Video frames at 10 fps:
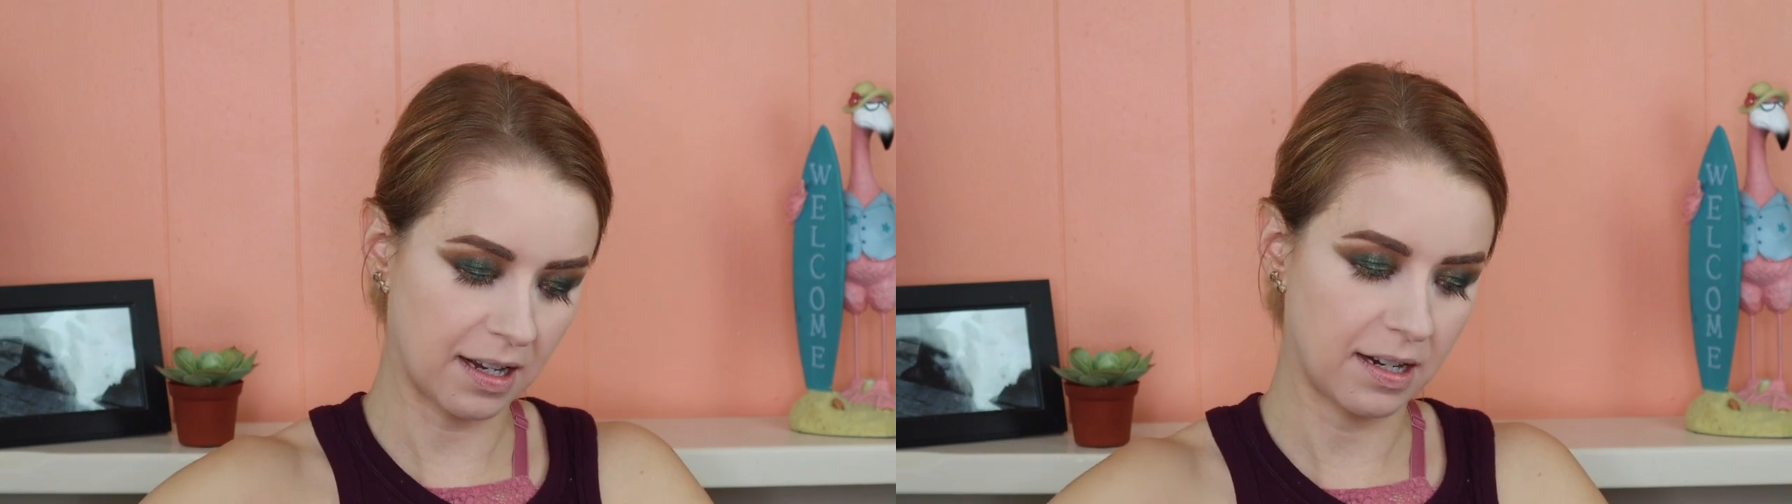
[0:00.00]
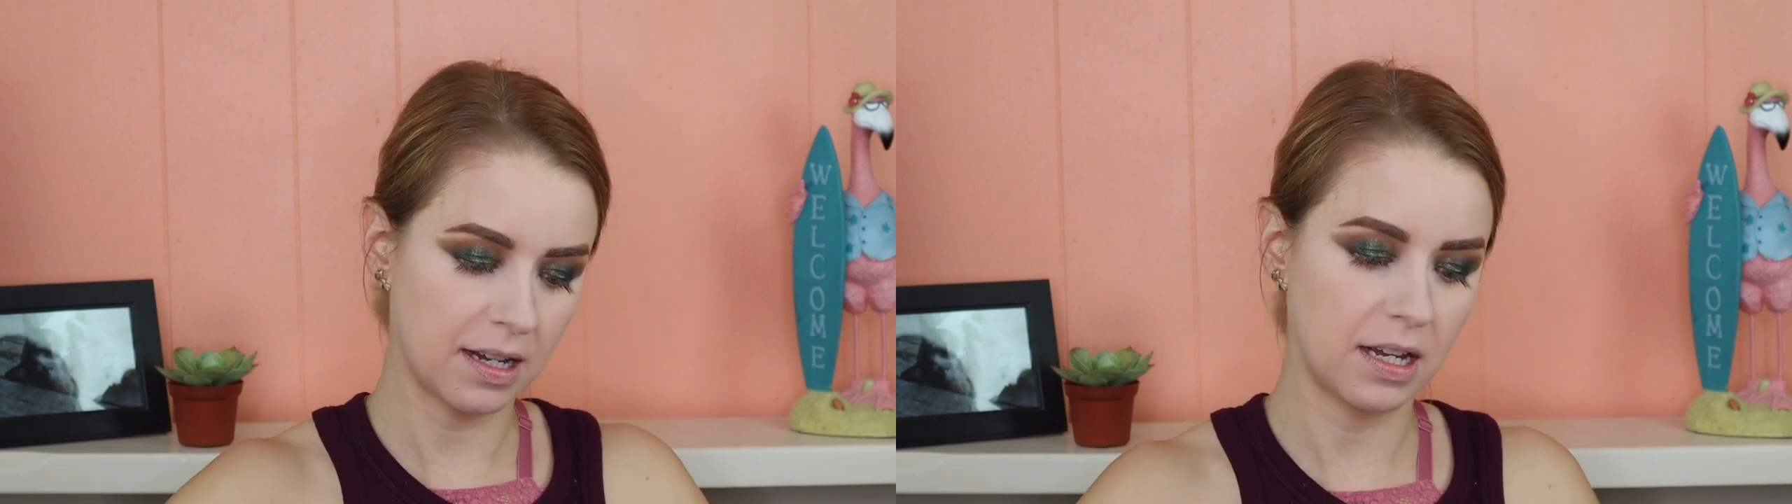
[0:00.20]

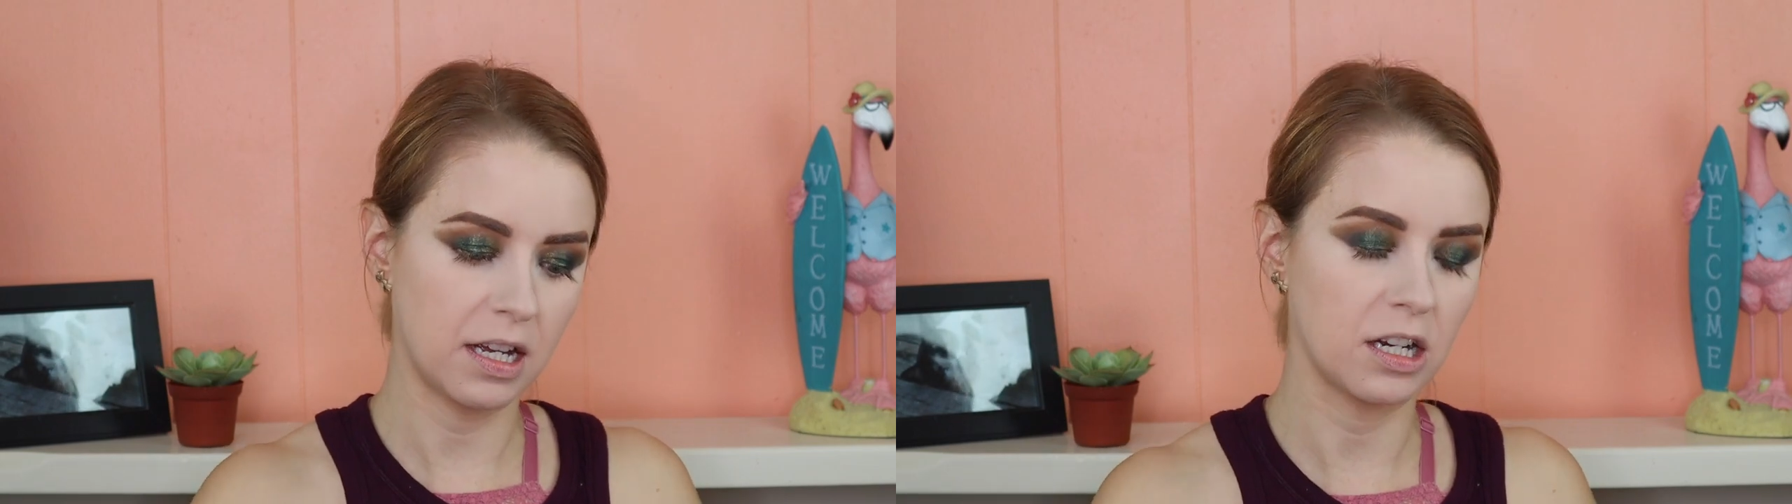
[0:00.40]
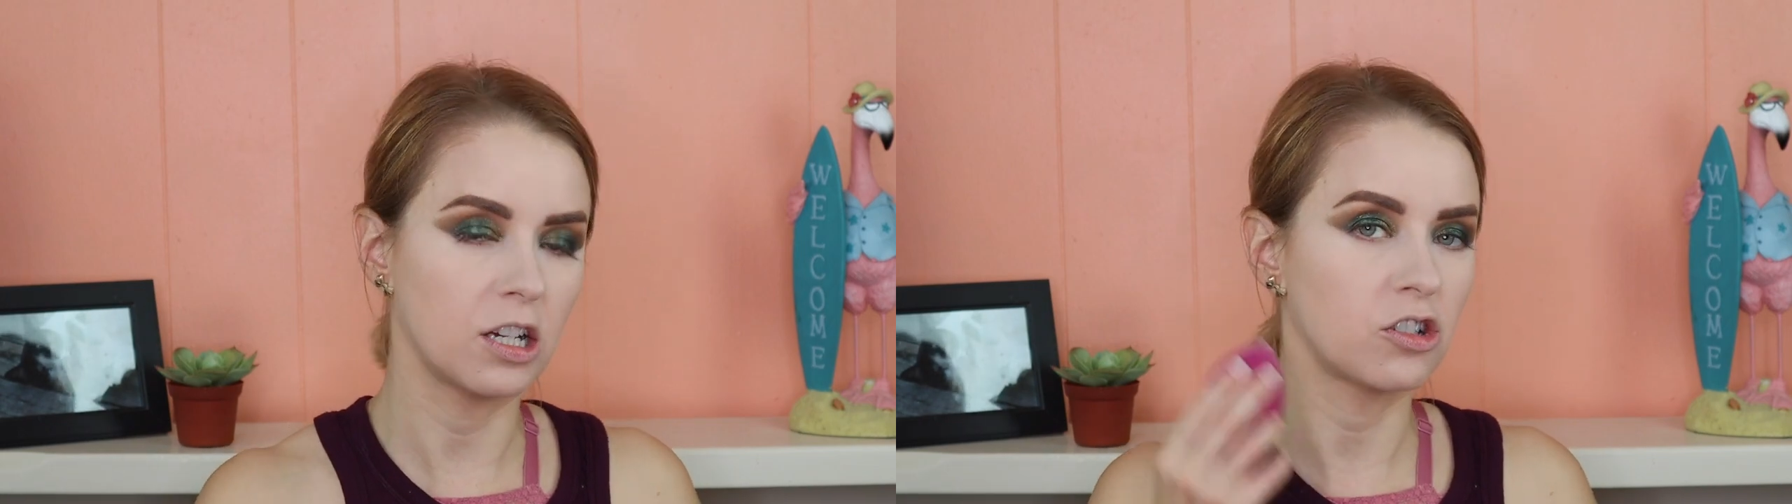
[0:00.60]
it
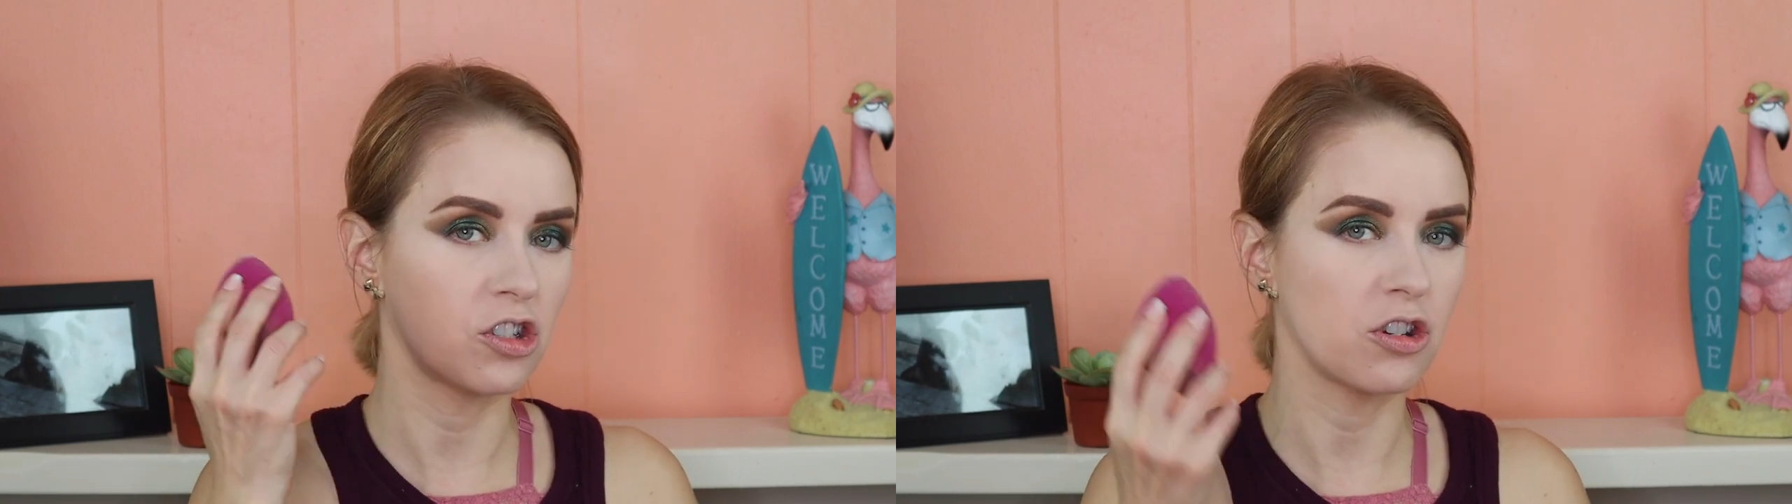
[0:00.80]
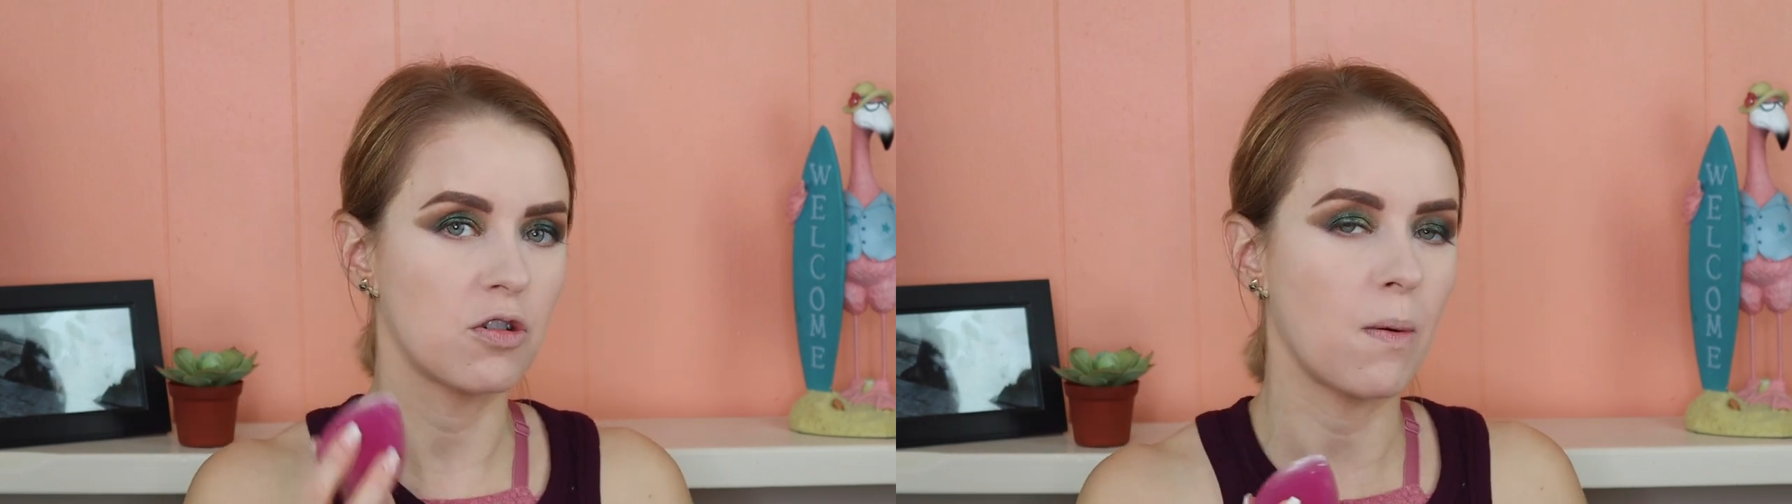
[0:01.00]
in
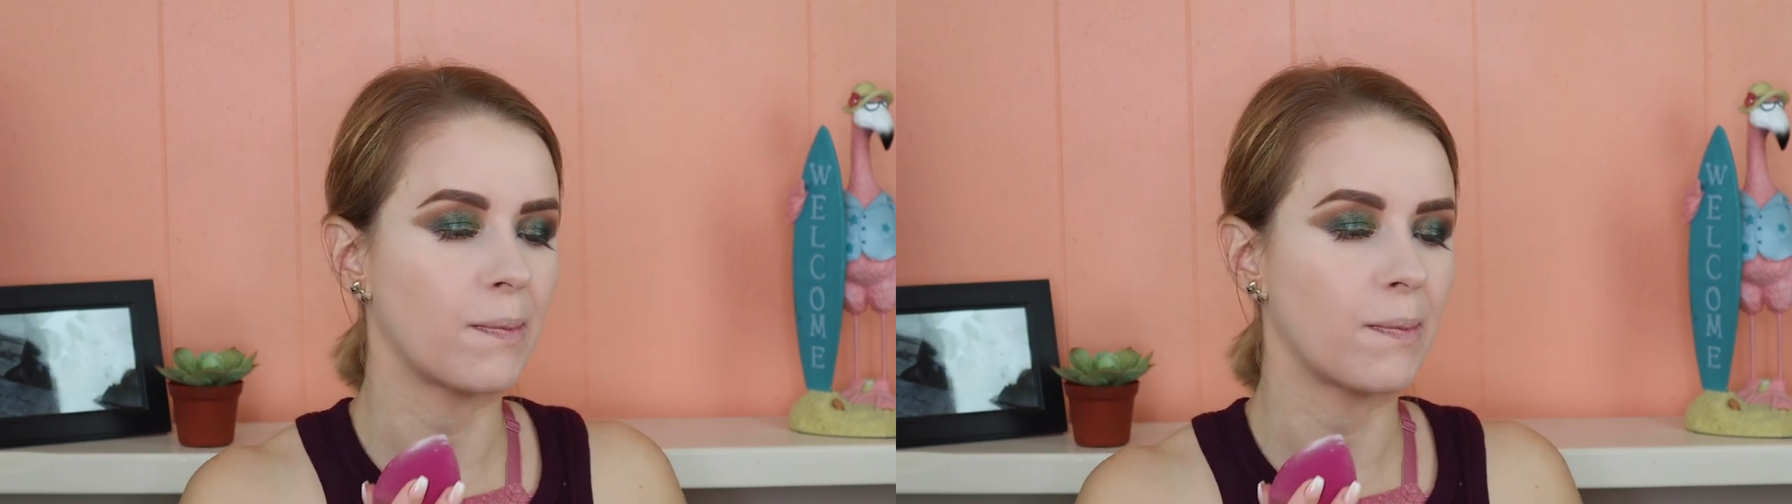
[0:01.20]
to